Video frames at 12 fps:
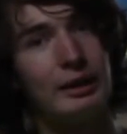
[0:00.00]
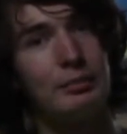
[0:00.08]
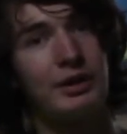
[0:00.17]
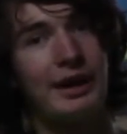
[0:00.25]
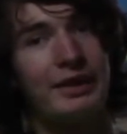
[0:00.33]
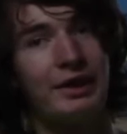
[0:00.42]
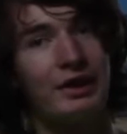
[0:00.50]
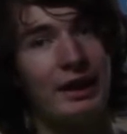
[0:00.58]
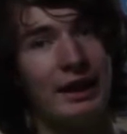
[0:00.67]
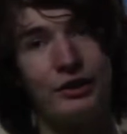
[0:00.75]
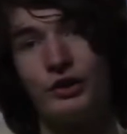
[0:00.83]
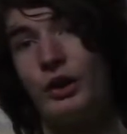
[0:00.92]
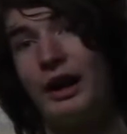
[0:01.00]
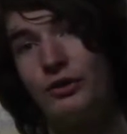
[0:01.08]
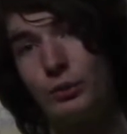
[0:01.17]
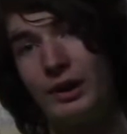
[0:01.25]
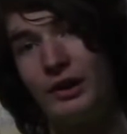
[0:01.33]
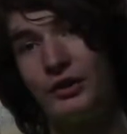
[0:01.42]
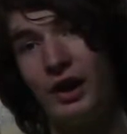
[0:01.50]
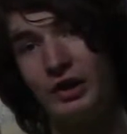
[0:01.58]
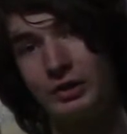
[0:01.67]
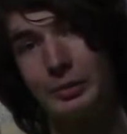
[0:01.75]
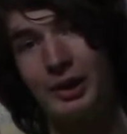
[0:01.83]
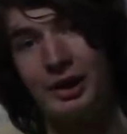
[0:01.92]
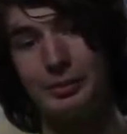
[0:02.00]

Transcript: break their legs as well as other body